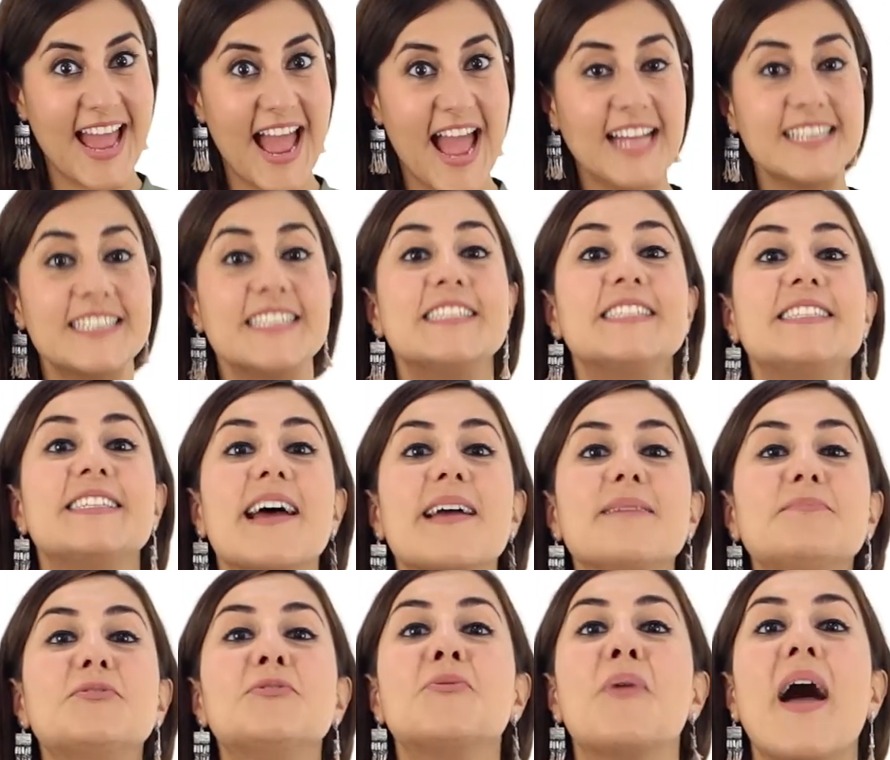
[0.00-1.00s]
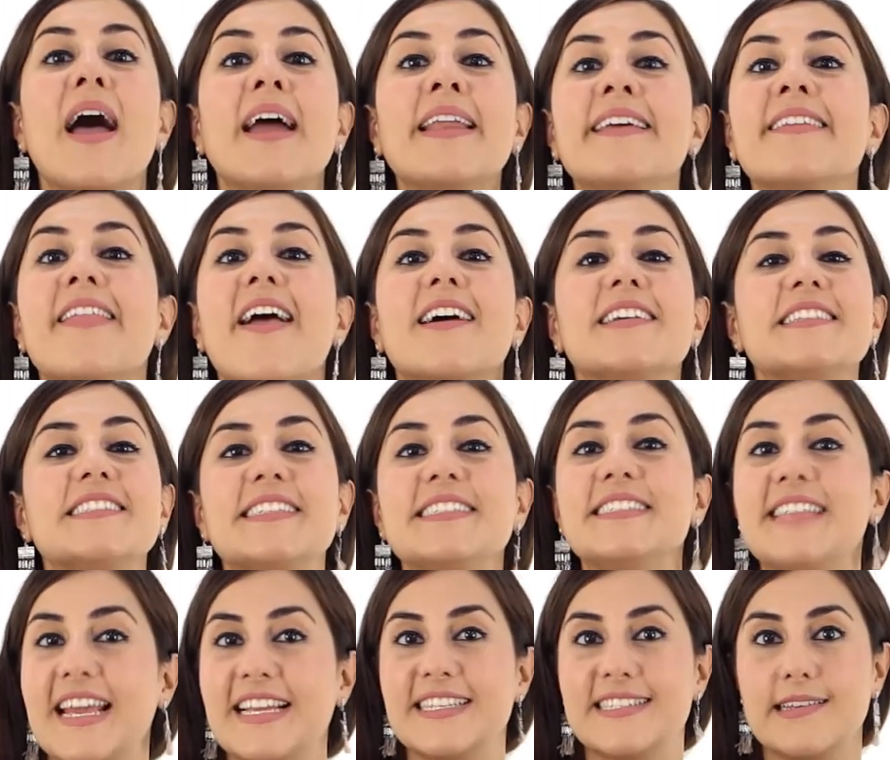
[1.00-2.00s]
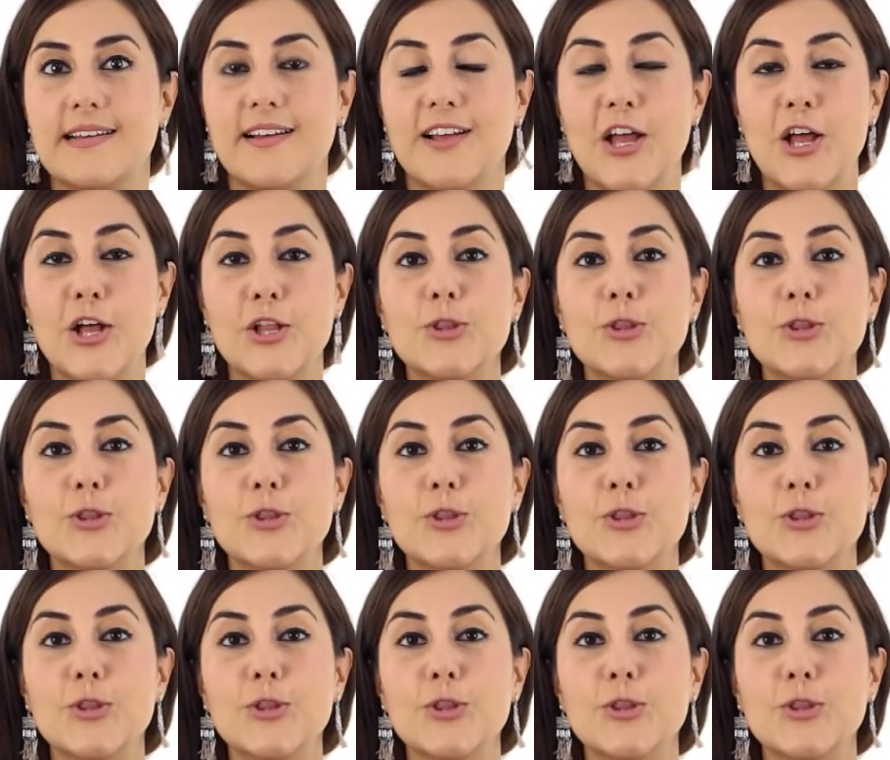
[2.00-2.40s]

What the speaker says: It is time to analyze the data,